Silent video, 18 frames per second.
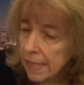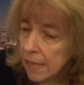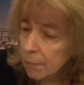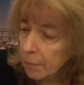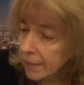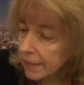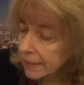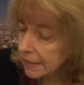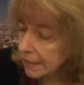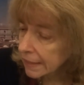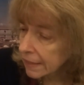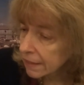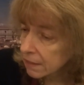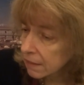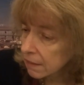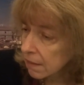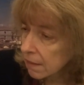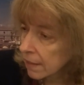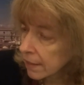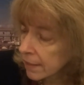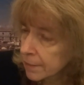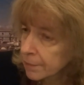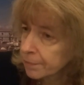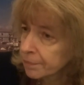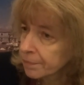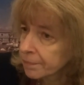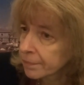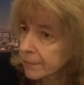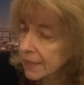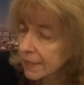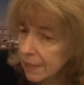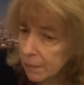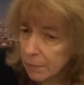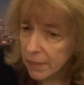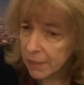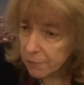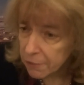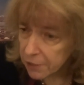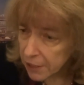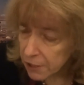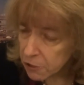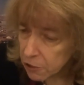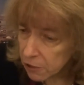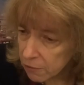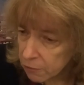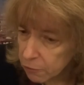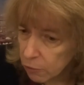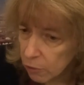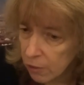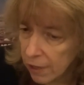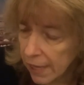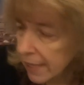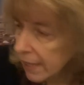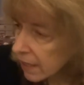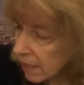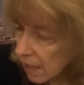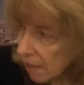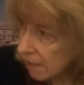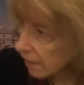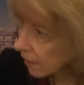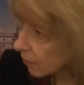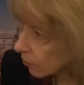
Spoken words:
but it's the similar feature for any other